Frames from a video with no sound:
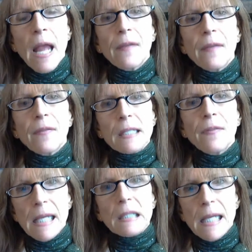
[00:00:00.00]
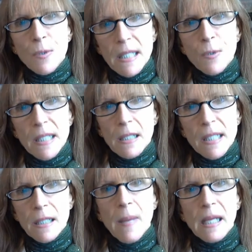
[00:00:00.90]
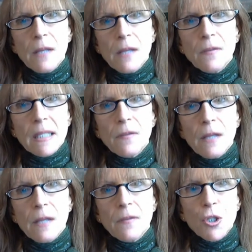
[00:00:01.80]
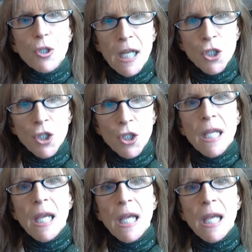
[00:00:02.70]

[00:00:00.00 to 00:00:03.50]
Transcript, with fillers: and thus less resistant to making the necessary changes,